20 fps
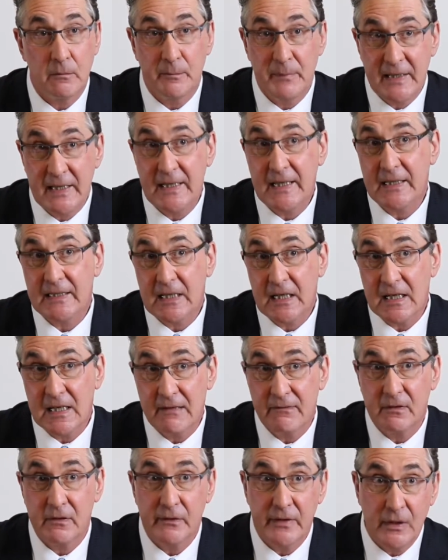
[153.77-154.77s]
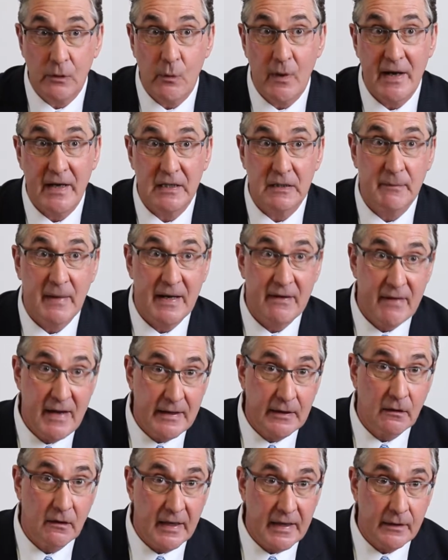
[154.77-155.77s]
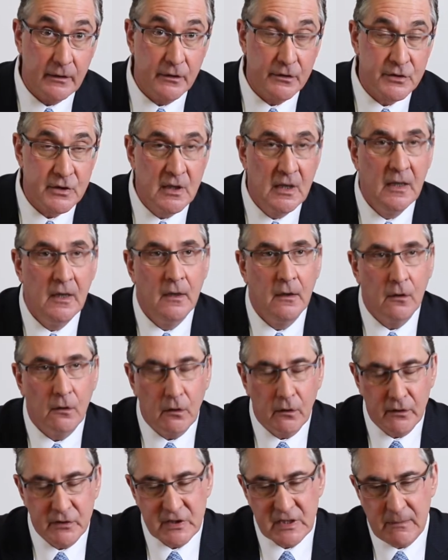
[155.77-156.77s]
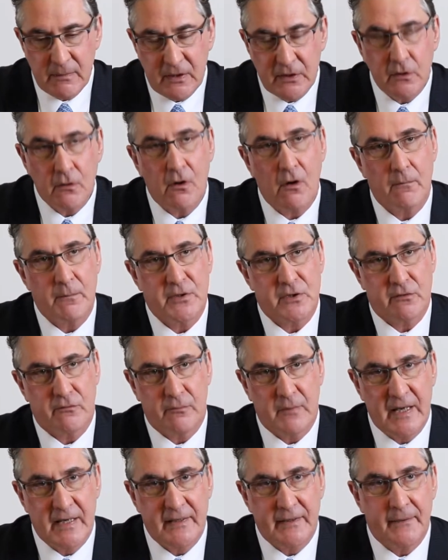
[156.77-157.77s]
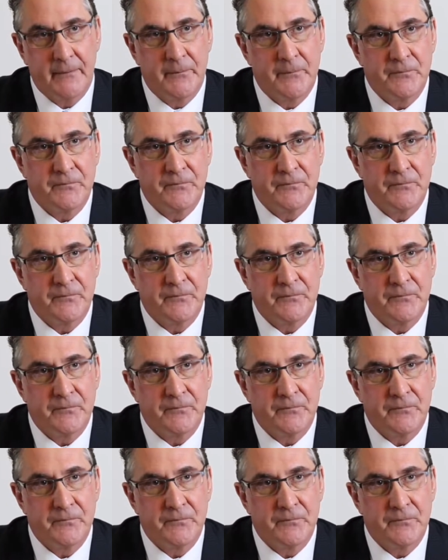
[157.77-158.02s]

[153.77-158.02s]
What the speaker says: be it a level required by regulators or simply your own peace of mind.